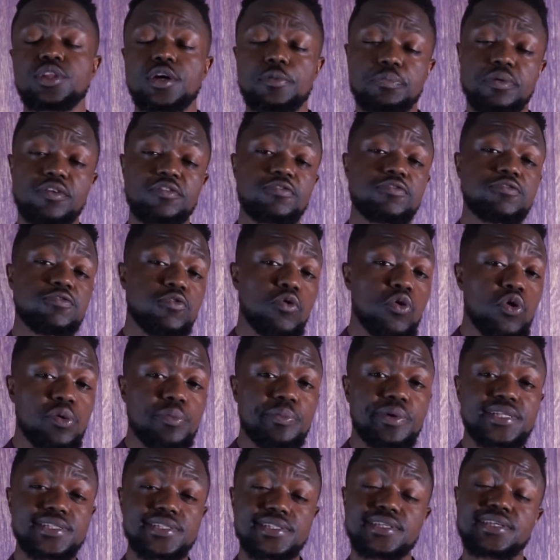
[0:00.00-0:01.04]
the
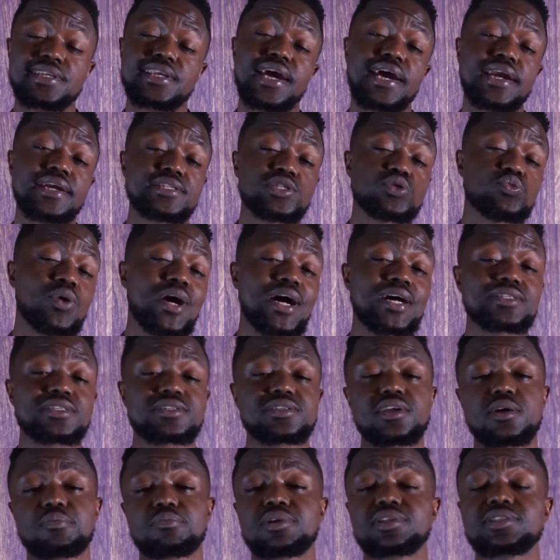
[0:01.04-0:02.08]
performance and that is why
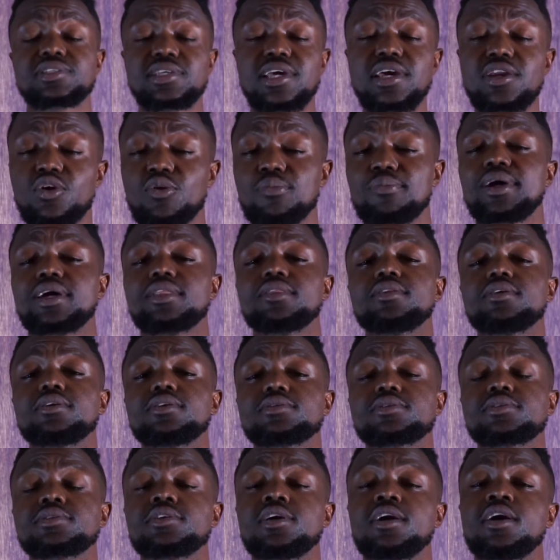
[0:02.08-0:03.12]
it's number 10 on my
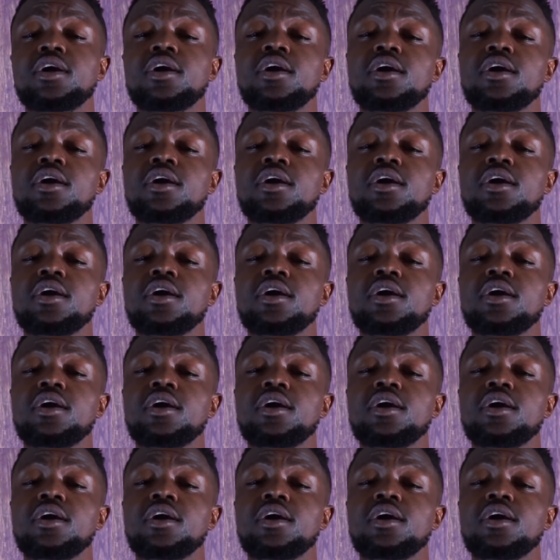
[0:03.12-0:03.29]
list.